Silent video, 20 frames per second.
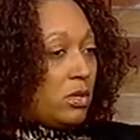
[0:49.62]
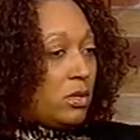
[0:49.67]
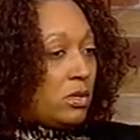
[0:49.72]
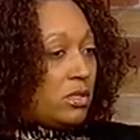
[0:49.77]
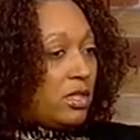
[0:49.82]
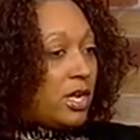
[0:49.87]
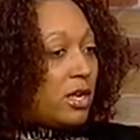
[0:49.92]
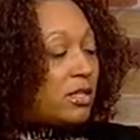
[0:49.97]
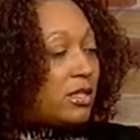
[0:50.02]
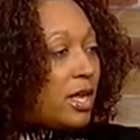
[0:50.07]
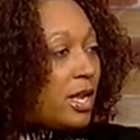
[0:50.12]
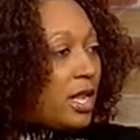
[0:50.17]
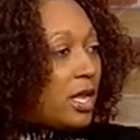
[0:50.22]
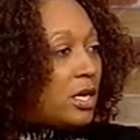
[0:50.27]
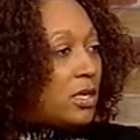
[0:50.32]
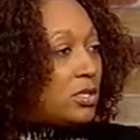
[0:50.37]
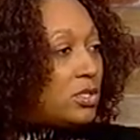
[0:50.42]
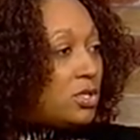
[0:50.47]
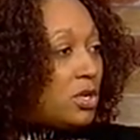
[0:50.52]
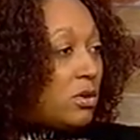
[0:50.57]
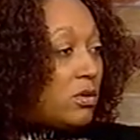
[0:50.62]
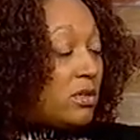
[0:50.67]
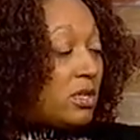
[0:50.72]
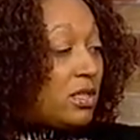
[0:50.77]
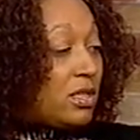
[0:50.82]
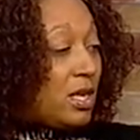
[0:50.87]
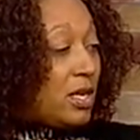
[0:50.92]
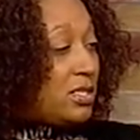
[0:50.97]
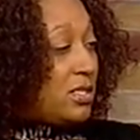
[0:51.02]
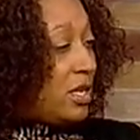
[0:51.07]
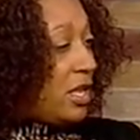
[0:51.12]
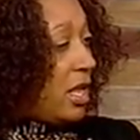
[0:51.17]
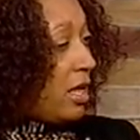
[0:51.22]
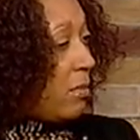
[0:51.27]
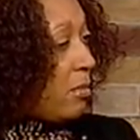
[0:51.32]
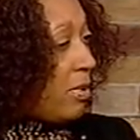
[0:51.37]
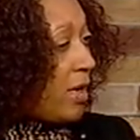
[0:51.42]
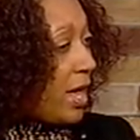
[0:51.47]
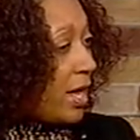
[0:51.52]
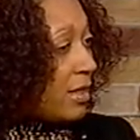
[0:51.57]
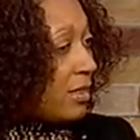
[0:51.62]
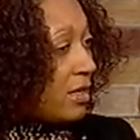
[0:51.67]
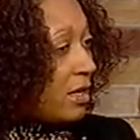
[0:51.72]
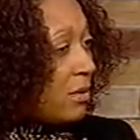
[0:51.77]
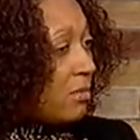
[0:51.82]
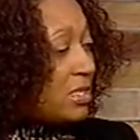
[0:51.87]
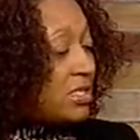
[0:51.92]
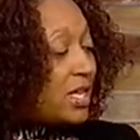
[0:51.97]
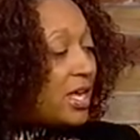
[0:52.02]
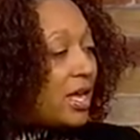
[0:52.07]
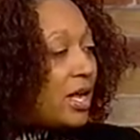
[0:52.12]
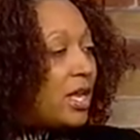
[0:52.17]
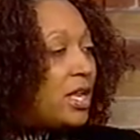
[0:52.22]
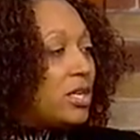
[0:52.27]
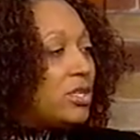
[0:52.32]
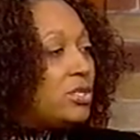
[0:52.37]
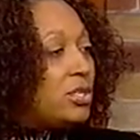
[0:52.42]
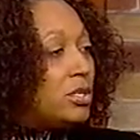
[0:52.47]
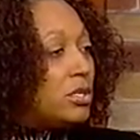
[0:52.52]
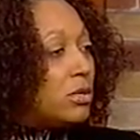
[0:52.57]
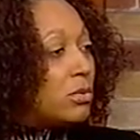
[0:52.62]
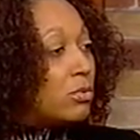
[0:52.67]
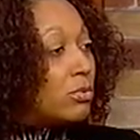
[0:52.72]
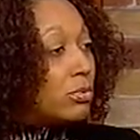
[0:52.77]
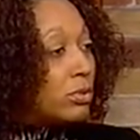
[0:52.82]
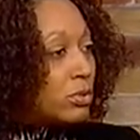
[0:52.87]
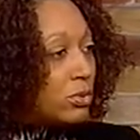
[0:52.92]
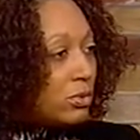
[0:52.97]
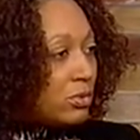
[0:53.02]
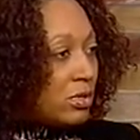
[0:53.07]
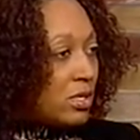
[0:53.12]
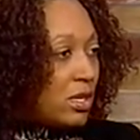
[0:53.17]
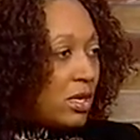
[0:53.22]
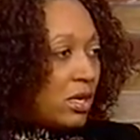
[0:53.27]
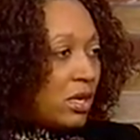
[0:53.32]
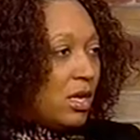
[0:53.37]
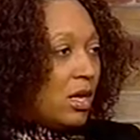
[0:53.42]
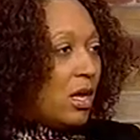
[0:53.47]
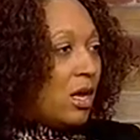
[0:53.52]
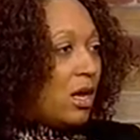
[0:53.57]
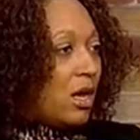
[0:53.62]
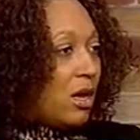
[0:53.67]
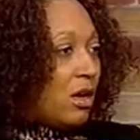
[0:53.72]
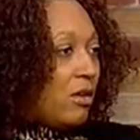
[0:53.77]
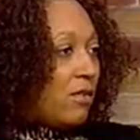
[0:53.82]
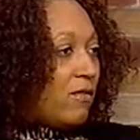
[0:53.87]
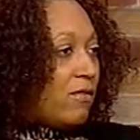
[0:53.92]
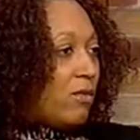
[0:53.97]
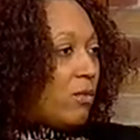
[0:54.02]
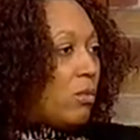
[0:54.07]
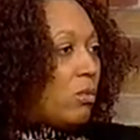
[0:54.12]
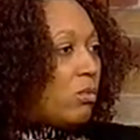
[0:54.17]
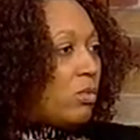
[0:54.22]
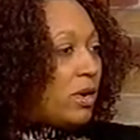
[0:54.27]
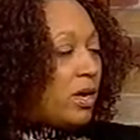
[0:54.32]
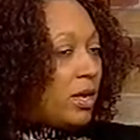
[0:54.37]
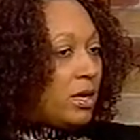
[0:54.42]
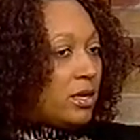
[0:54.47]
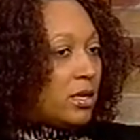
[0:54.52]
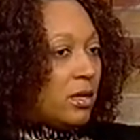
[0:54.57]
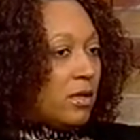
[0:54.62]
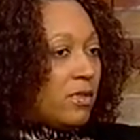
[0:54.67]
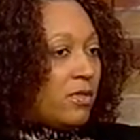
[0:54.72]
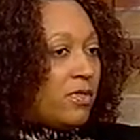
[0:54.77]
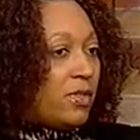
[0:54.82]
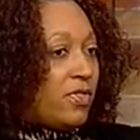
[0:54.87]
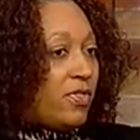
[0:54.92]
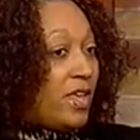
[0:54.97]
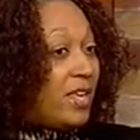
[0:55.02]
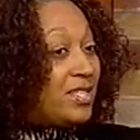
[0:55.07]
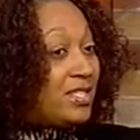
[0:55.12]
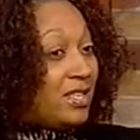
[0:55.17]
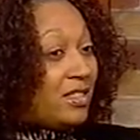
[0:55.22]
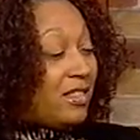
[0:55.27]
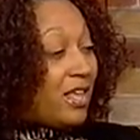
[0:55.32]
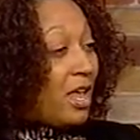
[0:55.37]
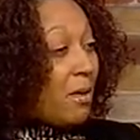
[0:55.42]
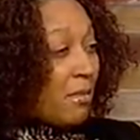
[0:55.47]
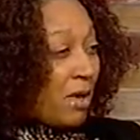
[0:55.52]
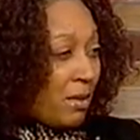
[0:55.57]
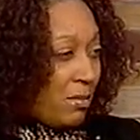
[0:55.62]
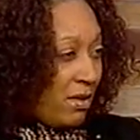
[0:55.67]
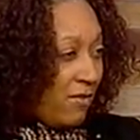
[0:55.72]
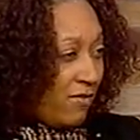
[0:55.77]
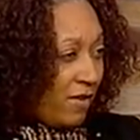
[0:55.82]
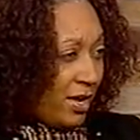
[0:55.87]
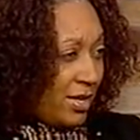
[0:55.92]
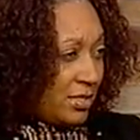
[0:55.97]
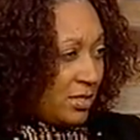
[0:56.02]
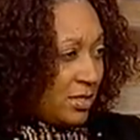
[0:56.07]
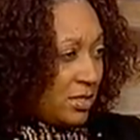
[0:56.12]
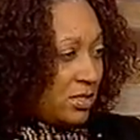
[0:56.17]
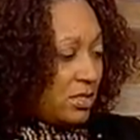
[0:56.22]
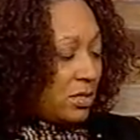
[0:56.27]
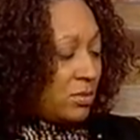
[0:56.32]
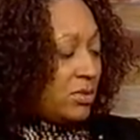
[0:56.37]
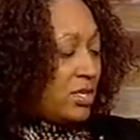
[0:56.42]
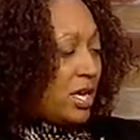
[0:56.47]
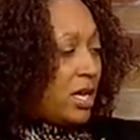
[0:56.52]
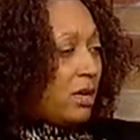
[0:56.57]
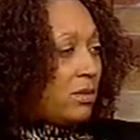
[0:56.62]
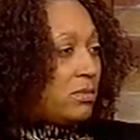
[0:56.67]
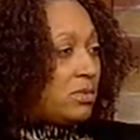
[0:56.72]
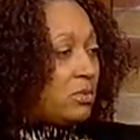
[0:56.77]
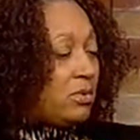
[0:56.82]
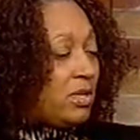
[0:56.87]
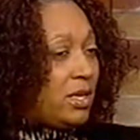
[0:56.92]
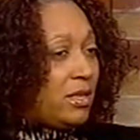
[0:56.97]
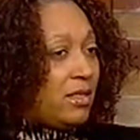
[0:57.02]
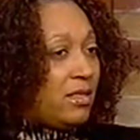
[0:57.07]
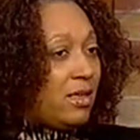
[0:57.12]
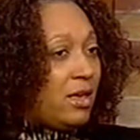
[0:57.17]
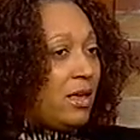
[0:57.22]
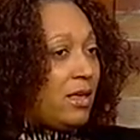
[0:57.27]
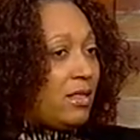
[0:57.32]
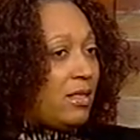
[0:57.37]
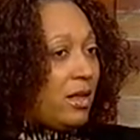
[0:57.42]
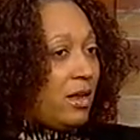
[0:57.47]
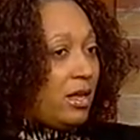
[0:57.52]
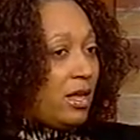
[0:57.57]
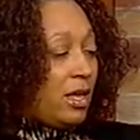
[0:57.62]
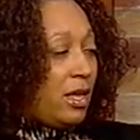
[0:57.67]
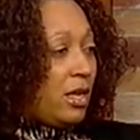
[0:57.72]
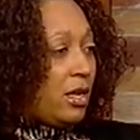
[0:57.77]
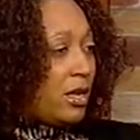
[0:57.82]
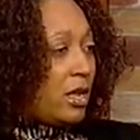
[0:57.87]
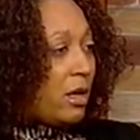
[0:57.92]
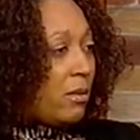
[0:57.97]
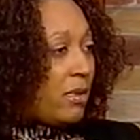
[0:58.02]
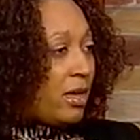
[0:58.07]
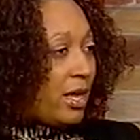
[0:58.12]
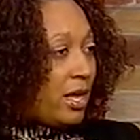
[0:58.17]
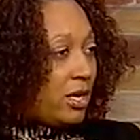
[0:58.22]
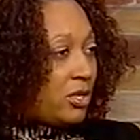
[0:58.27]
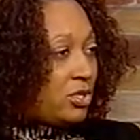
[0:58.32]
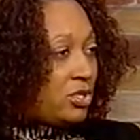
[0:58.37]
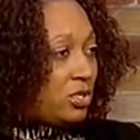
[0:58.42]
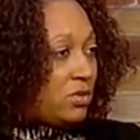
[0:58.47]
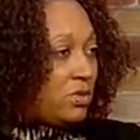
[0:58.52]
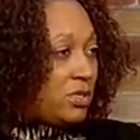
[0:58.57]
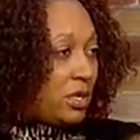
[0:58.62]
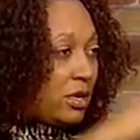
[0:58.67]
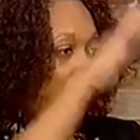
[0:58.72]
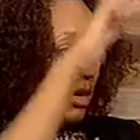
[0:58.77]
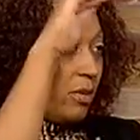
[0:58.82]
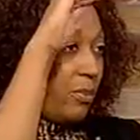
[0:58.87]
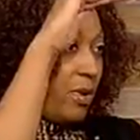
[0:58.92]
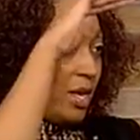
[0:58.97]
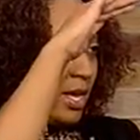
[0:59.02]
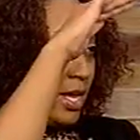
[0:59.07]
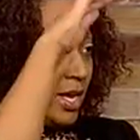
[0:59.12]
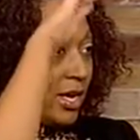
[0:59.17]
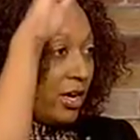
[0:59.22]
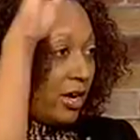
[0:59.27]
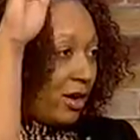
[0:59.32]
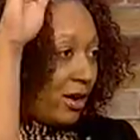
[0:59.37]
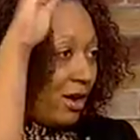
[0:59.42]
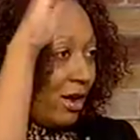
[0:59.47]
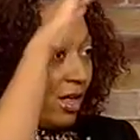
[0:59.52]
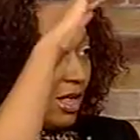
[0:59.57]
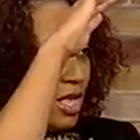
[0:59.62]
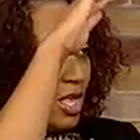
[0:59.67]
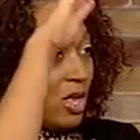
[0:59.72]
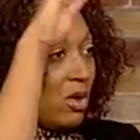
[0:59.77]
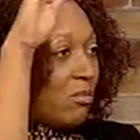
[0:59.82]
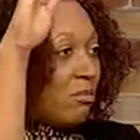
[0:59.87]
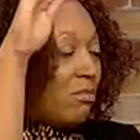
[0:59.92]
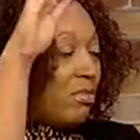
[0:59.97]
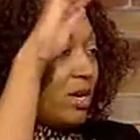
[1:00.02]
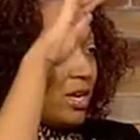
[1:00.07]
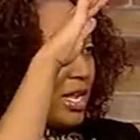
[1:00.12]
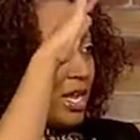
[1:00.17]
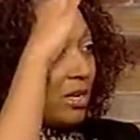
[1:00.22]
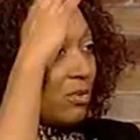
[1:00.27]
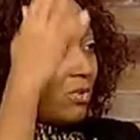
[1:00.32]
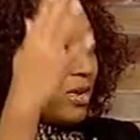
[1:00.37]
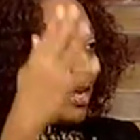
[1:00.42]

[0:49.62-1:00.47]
they're letting us know the things that impact them. It's like getting to the root of what the things that they may be facing. Sometimes we can think that economic issues are up here, but in